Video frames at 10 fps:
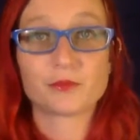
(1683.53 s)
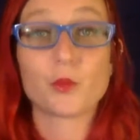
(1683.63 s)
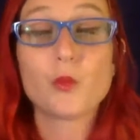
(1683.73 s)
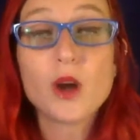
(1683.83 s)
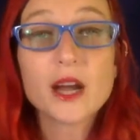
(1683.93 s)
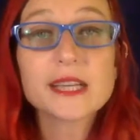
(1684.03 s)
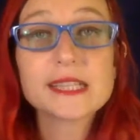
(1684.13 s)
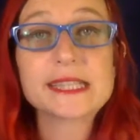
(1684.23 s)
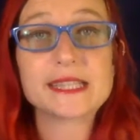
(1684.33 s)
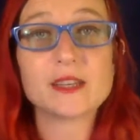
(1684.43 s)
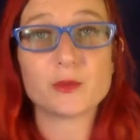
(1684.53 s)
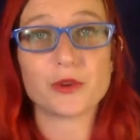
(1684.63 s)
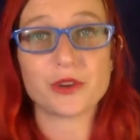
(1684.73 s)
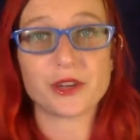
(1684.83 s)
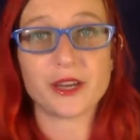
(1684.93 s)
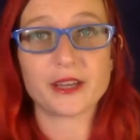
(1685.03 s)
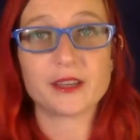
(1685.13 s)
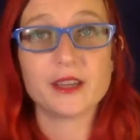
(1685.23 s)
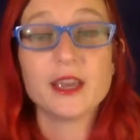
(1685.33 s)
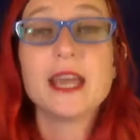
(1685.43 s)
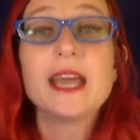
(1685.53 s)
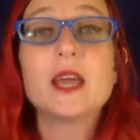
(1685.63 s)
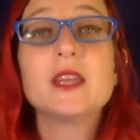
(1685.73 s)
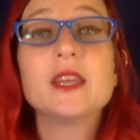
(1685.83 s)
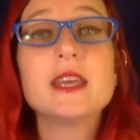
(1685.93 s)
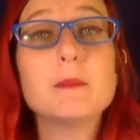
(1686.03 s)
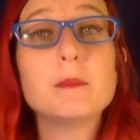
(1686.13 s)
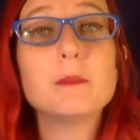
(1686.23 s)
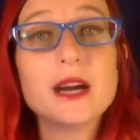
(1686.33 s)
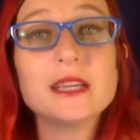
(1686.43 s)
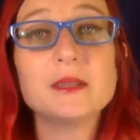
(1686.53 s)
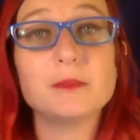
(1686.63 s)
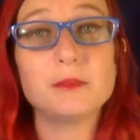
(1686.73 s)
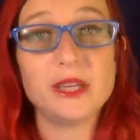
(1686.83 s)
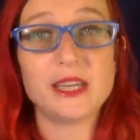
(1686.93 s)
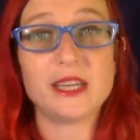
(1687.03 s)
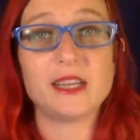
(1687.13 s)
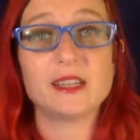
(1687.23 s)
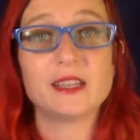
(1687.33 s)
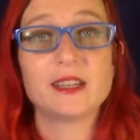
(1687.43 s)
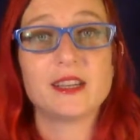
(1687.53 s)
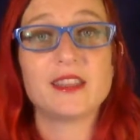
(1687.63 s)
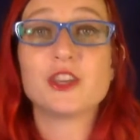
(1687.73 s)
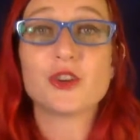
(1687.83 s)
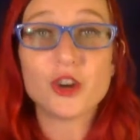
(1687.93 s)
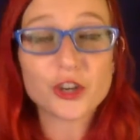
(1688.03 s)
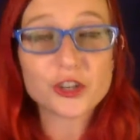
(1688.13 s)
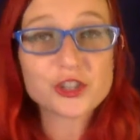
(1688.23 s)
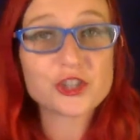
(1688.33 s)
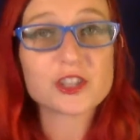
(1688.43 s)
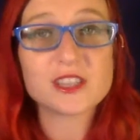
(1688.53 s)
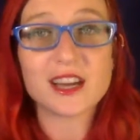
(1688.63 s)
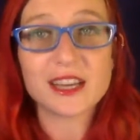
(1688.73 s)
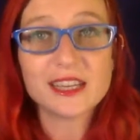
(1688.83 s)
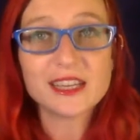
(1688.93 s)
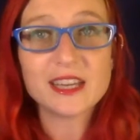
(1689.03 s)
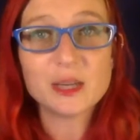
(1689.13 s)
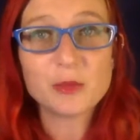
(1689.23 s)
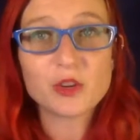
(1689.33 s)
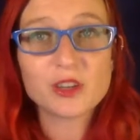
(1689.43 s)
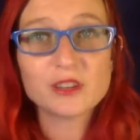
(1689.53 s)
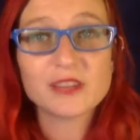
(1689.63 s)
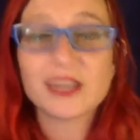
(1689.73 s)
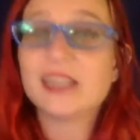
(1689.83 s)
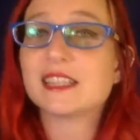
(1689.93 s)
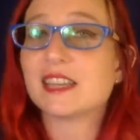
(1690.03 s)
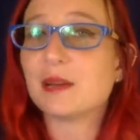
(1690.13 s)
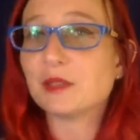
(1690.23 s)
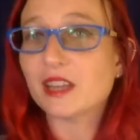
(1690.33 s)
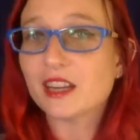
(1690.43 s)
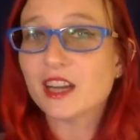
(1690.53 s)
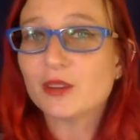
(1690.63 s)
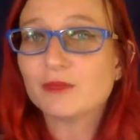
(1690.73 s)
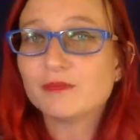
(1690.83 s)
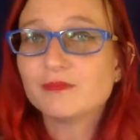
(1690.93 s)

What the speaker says: Why isn't it working? And it might be that your heart's just not in it anymore and it's time to let it go.